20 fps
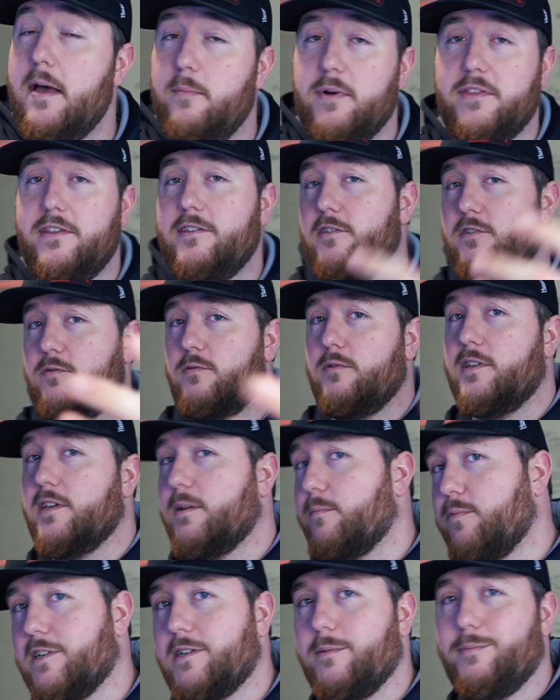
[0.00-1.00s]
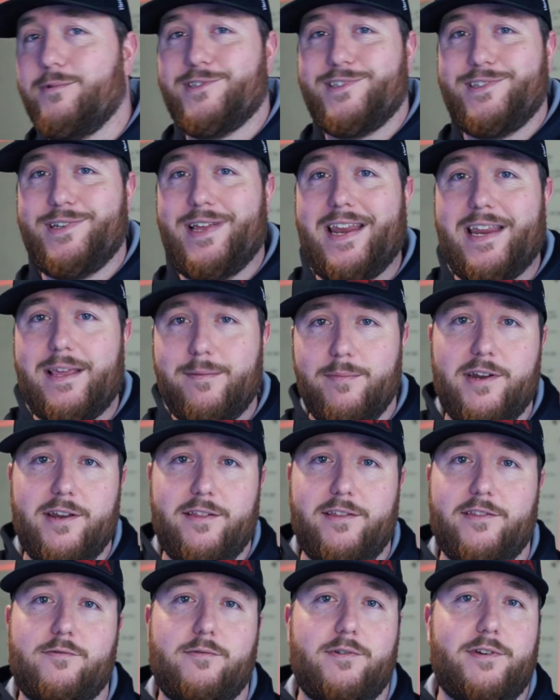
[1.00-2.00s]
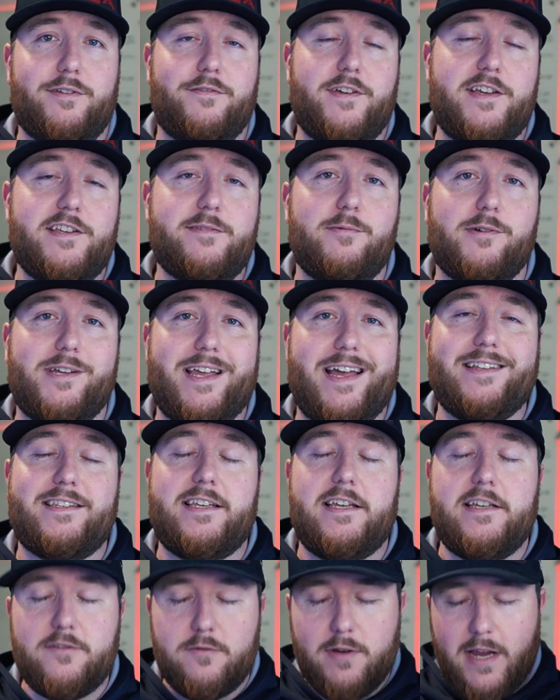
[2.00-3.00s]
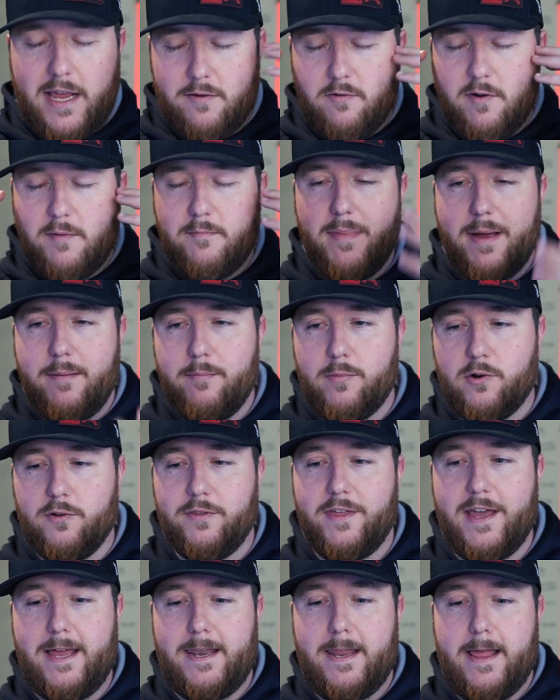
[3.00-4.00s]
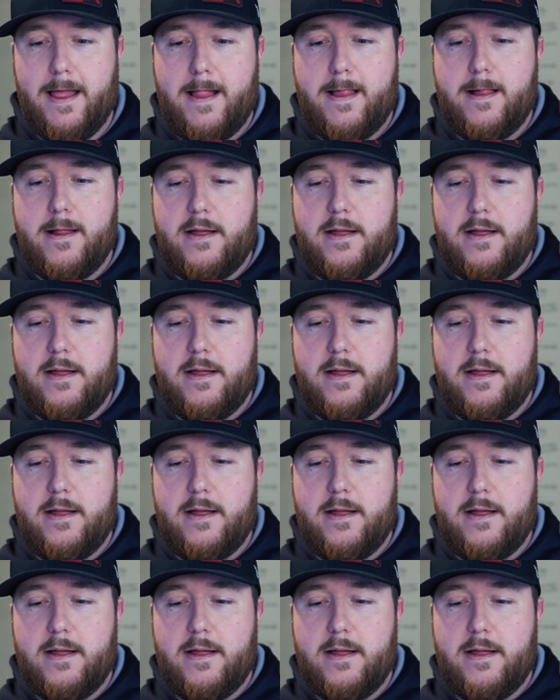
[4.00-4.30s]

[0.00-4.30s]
but this is really applicable to anybody that's running Facebook ads, and remember that